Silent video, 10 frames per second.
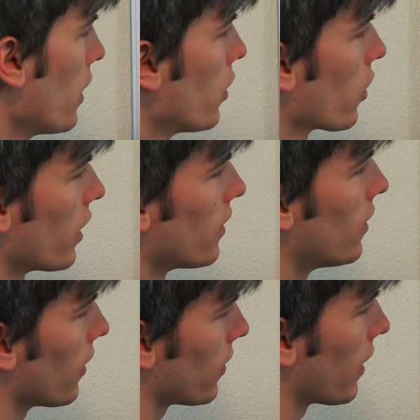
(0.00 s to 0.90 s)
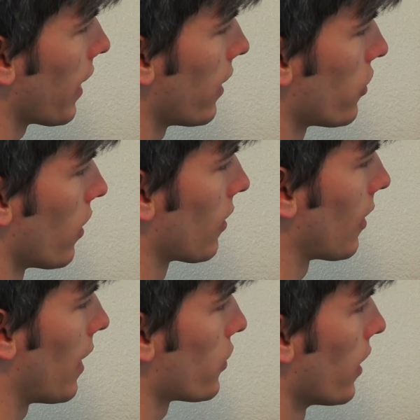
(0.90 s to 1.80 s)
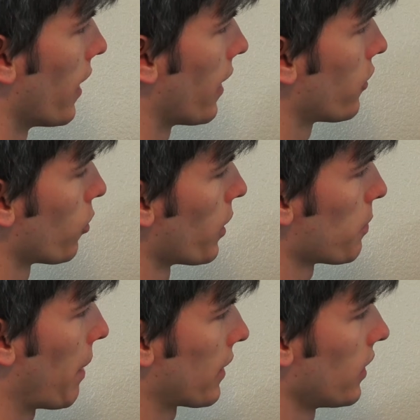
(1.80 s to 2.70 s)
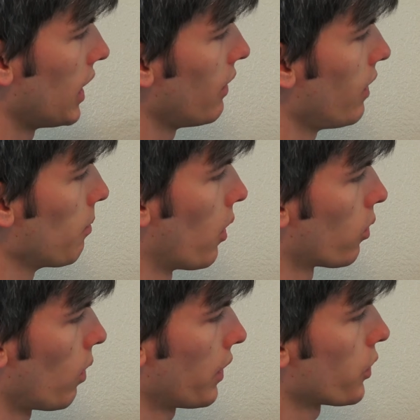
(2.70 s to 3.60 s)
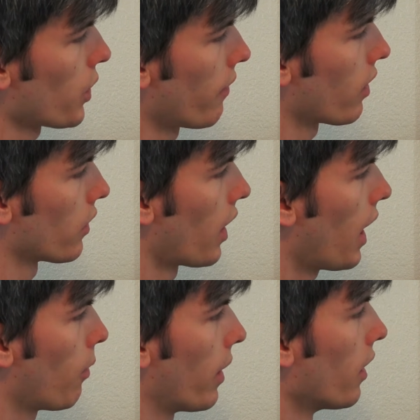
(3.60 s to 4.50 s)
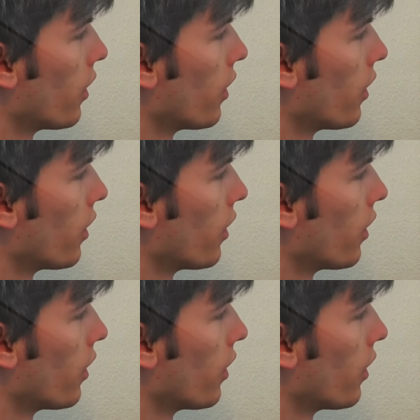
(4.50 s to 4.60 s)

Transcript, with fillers: you're going to disengage this clutch and switch back to EV mode while you're driving on the highway.